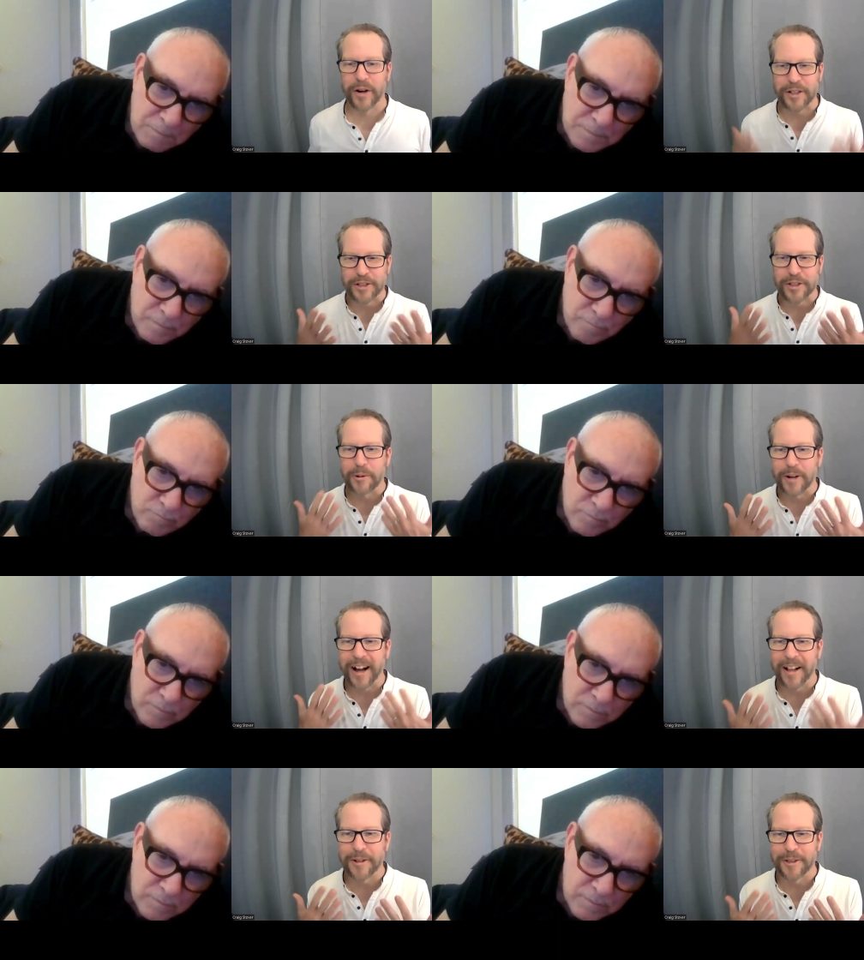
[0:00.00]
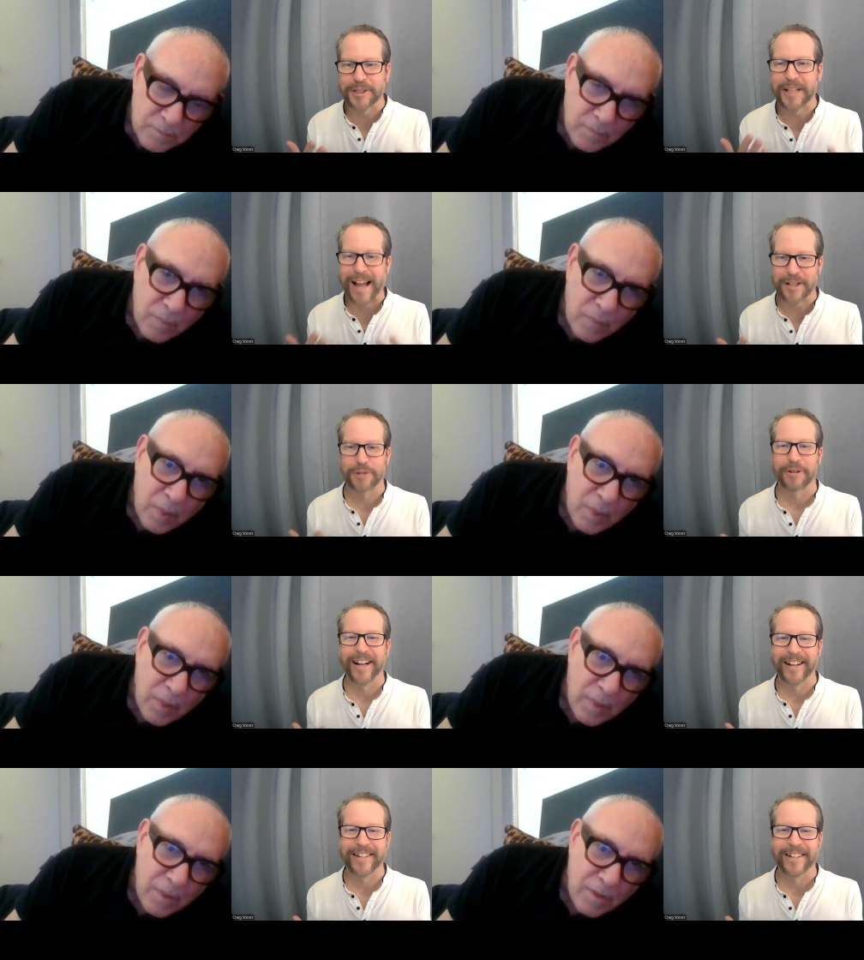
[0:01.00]
Speaker 1: your work is so color
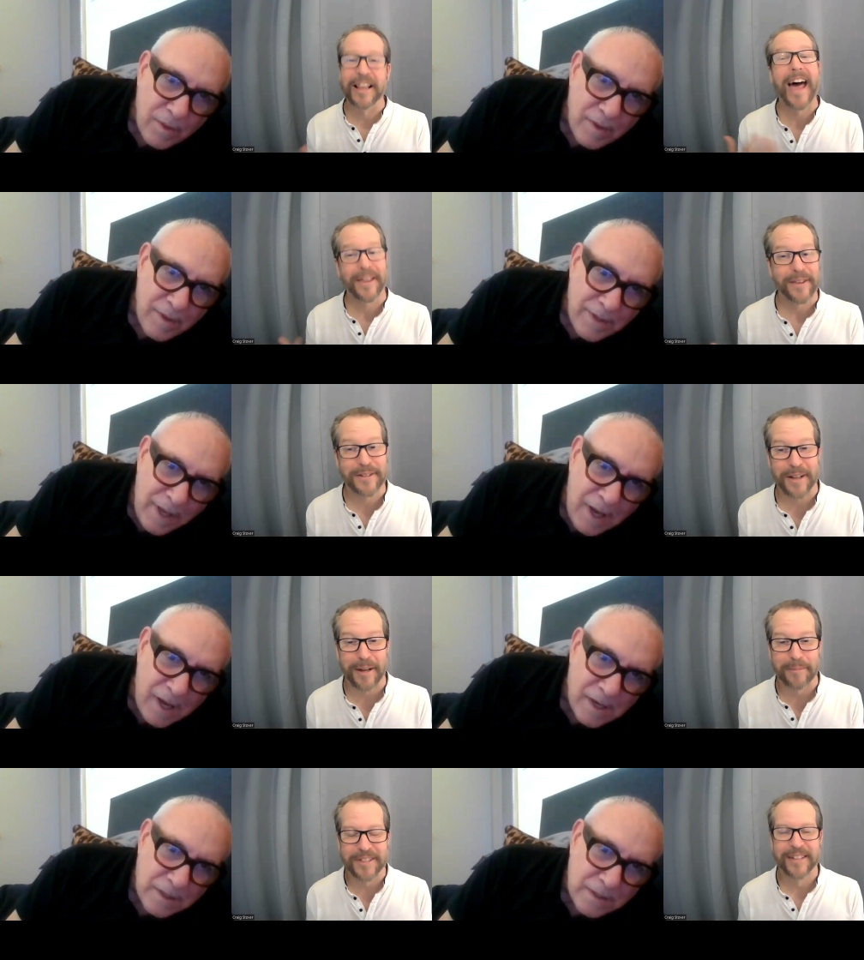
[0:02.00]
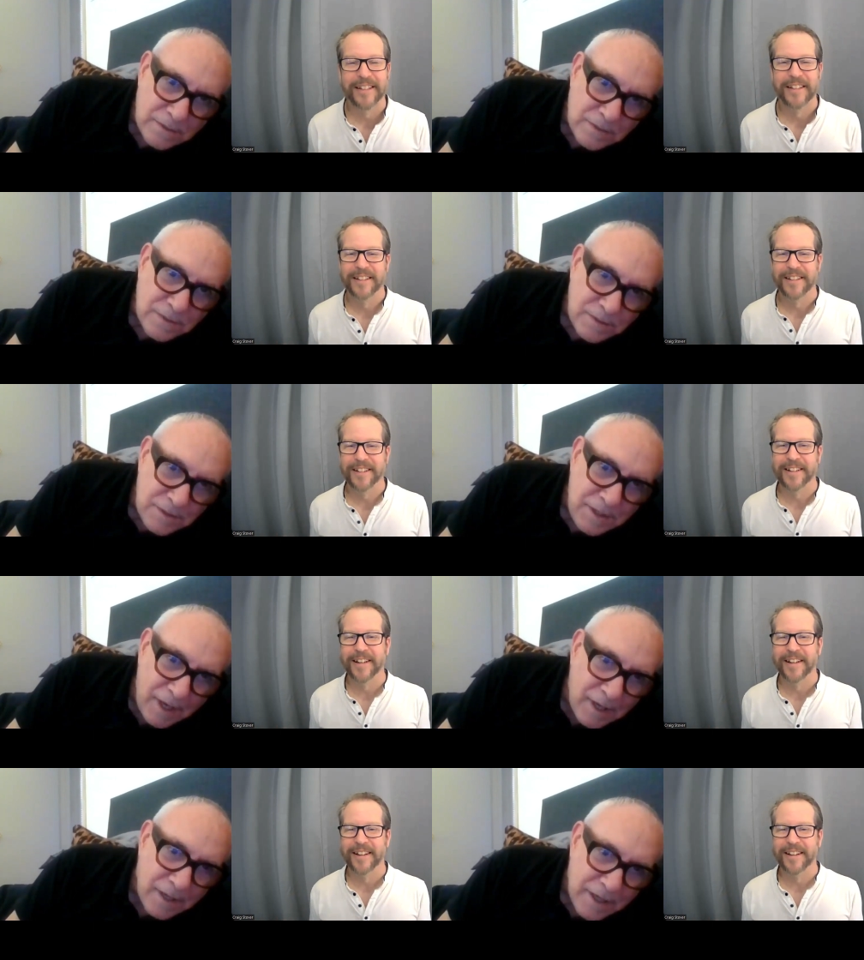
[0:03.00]
saturated a lot of the time.
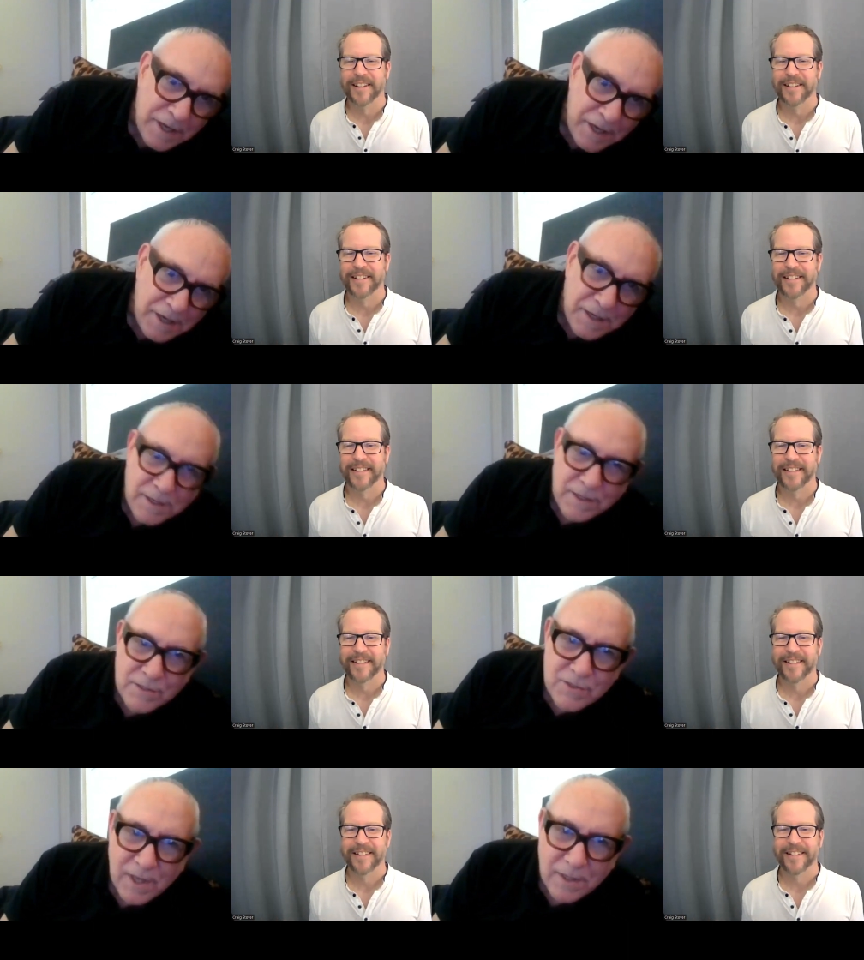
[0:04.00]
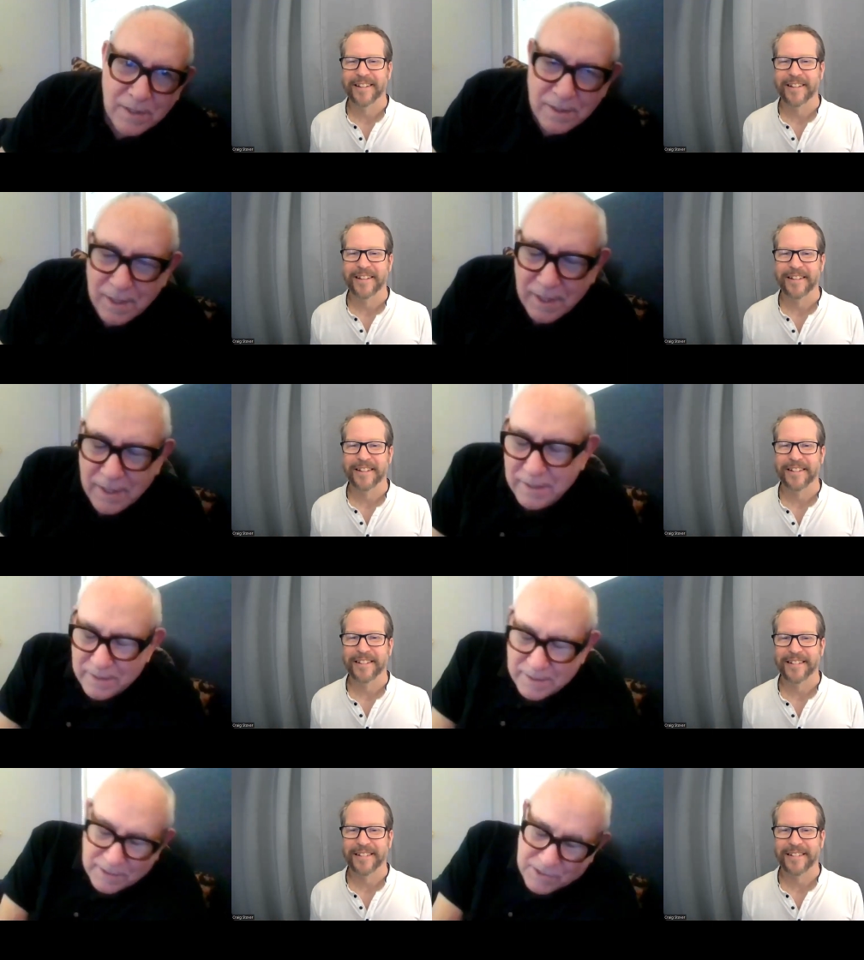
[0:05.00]
Yeah, it is, and
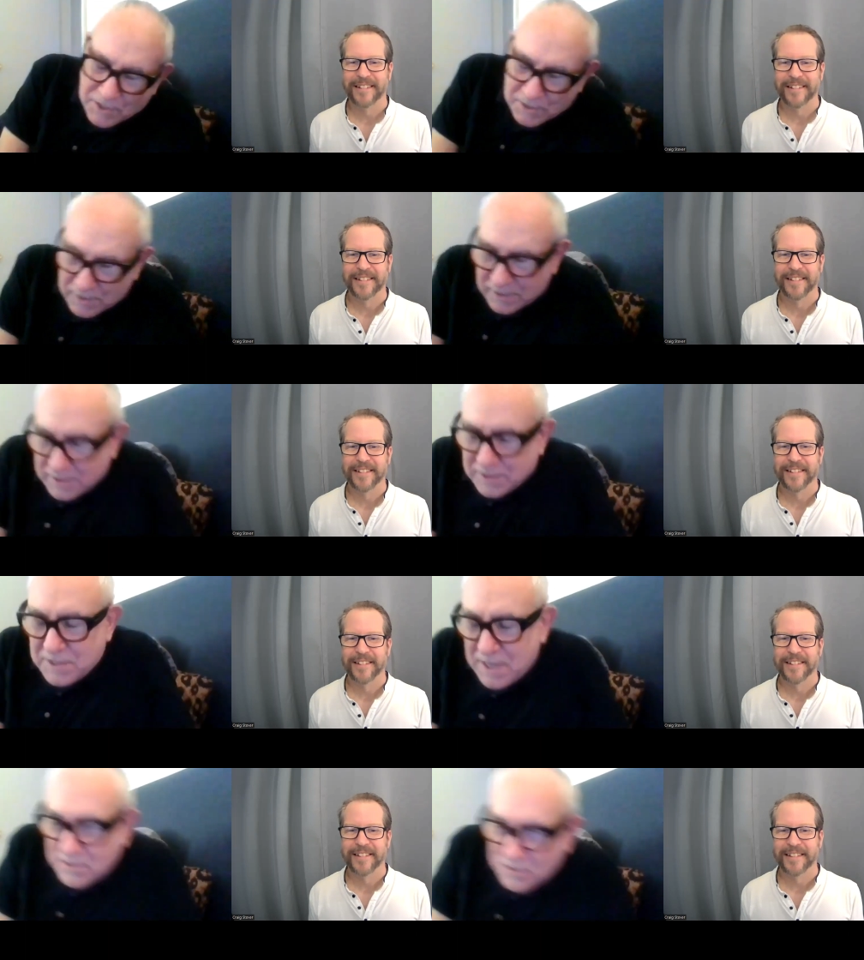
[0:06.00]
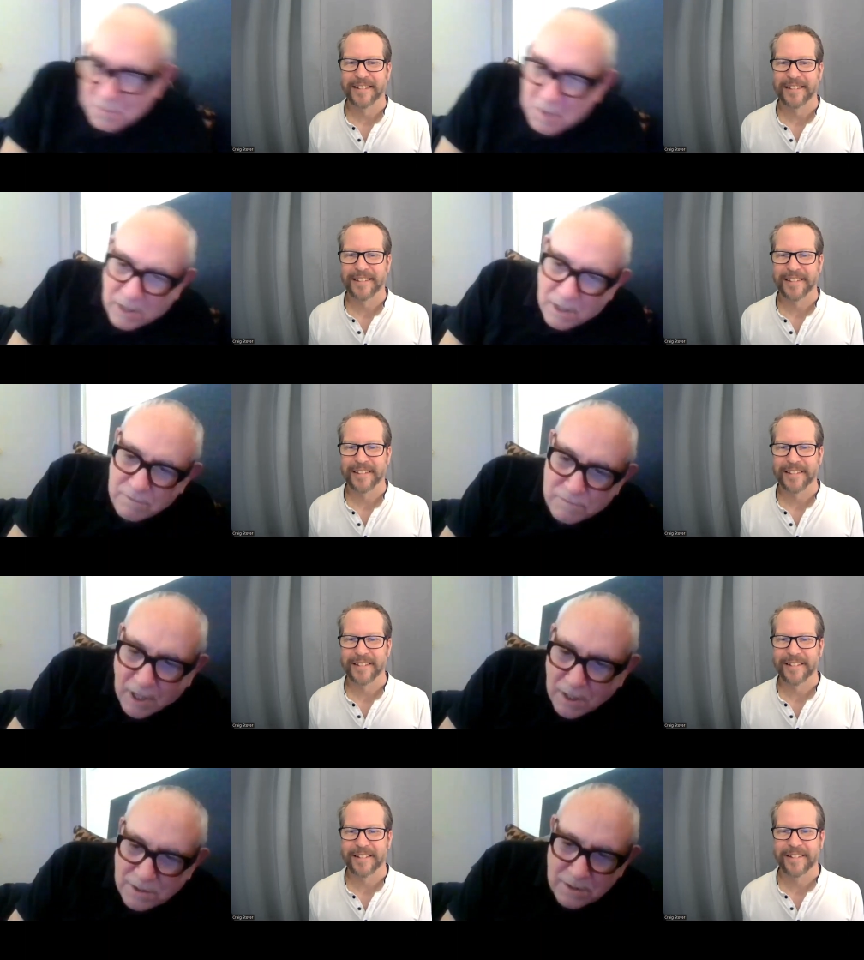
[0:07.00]
it attests to my love of
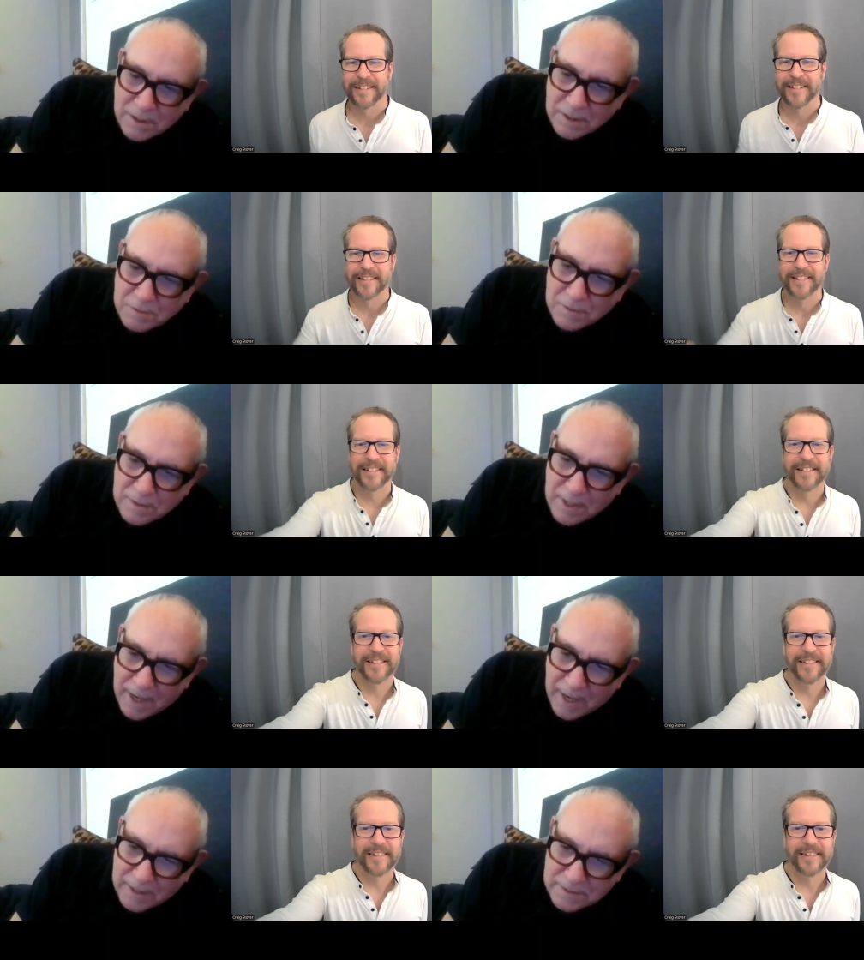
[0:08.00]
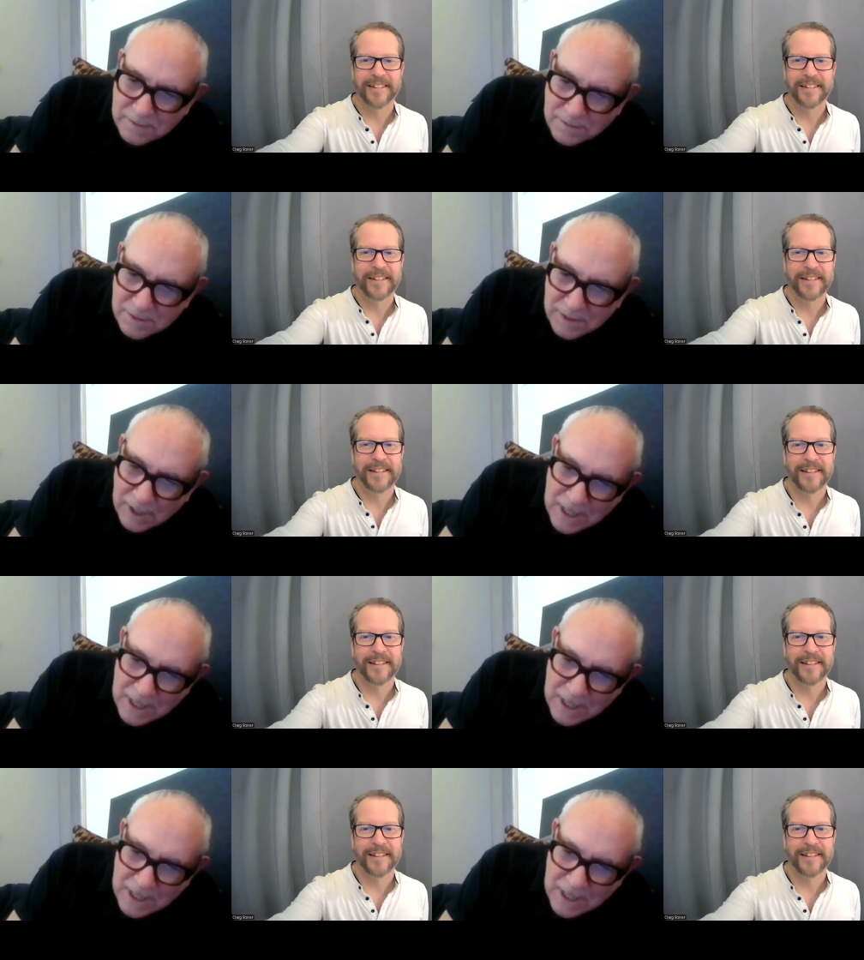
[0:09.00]
color and